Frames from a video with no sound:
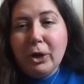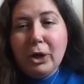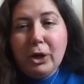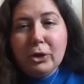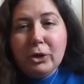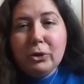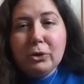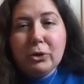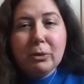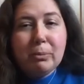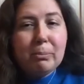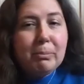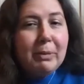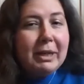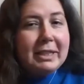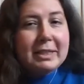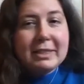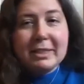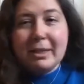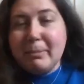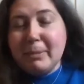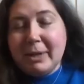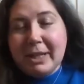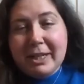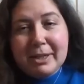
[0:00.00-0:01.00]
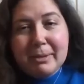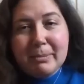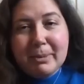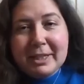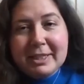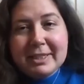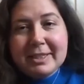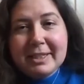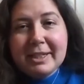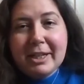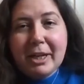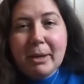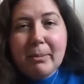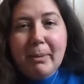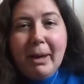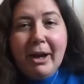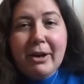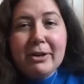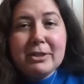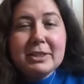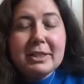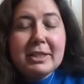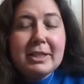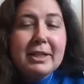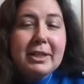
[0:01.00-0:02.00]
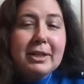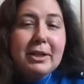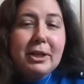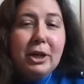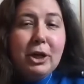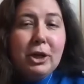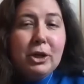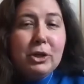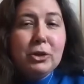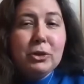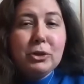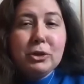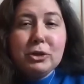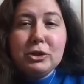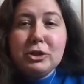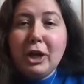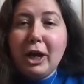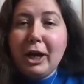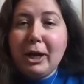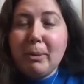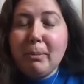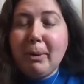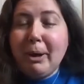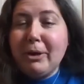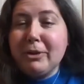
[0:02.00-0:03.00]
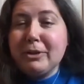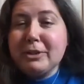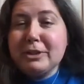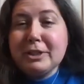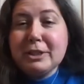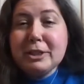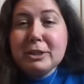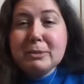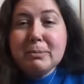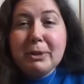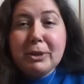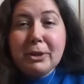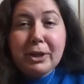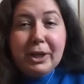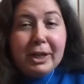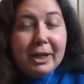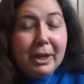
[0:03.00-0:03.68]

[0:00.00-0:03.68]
You could mix them into mixed income housing. You could talk about, the city's been looking